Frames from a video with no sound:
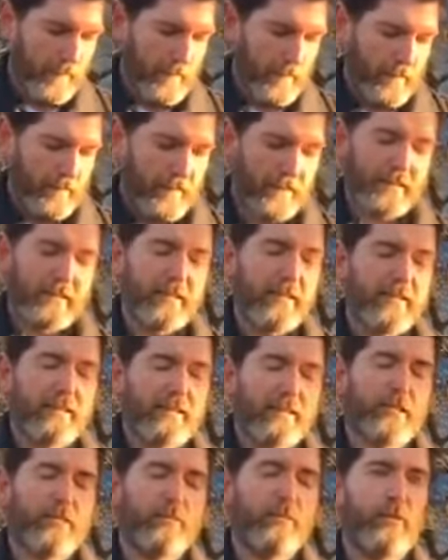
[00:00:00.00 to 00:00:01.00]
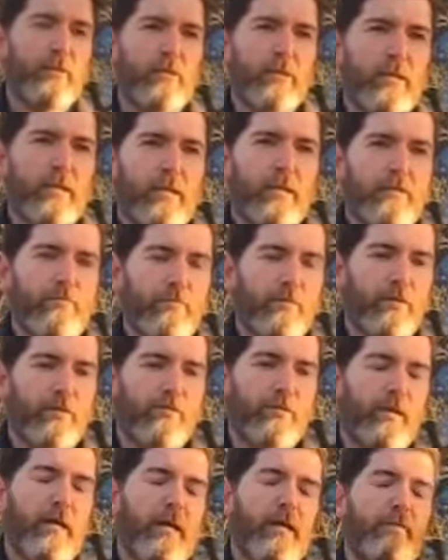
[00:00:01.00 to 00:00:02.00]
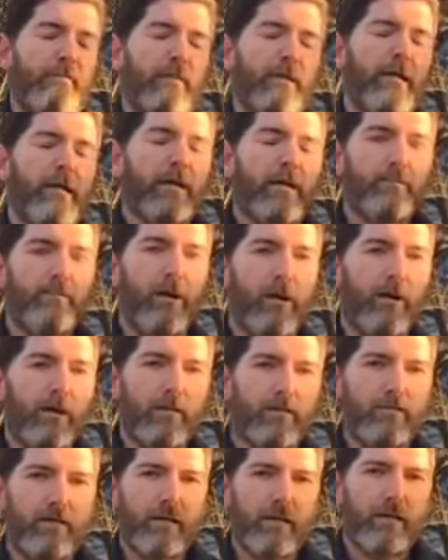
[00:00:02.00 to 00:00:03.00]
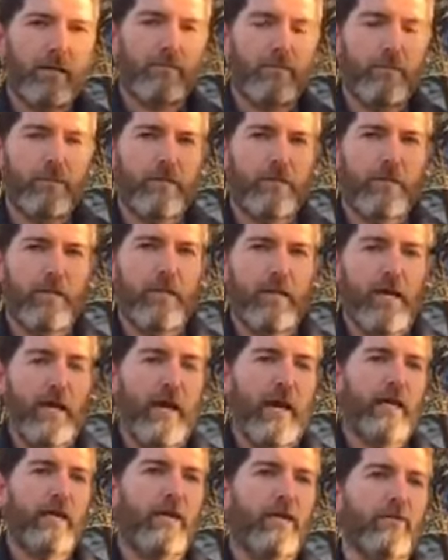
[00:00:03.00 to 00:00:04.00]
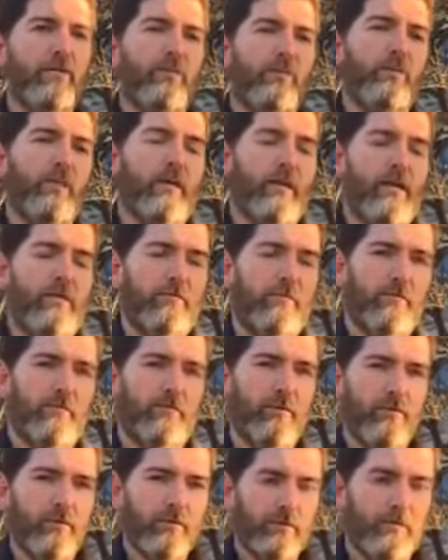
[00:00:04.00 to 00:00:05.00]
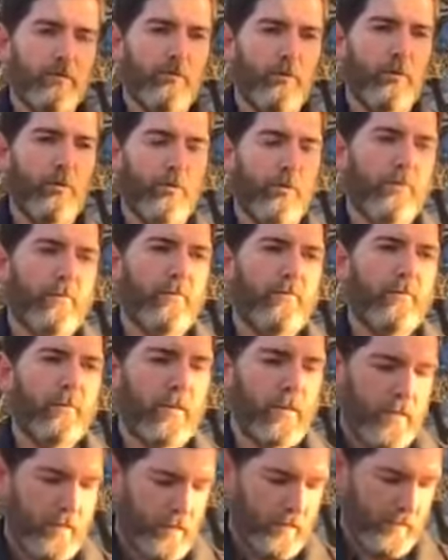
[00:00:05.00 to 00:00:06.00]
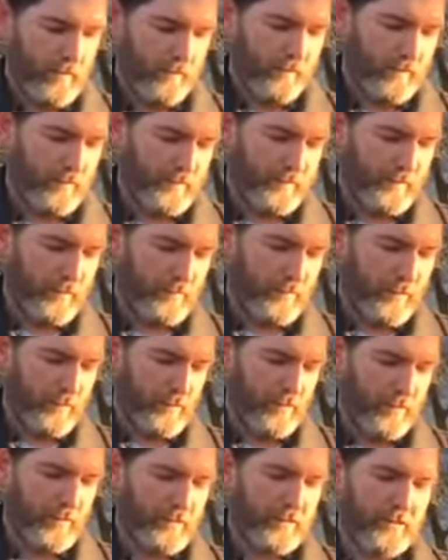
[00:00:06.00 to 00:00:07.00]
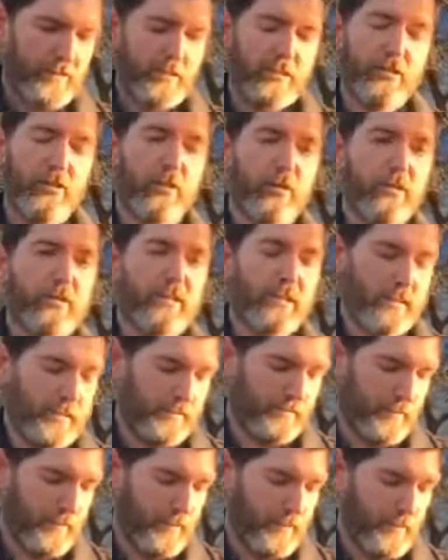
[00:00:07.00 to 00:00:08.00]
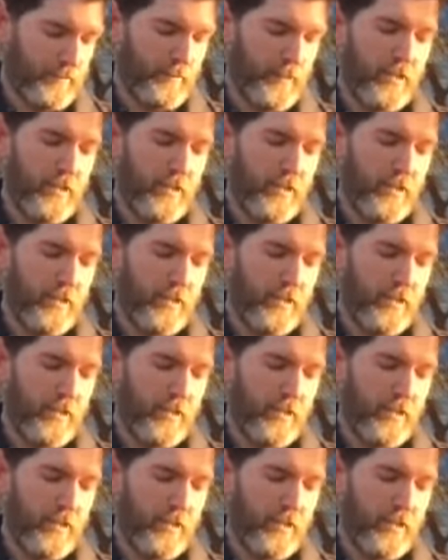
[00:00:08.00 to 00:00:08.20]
This is a community-led movement, and being a part of that community, I know that we have the full support of these communities to endorse these bills.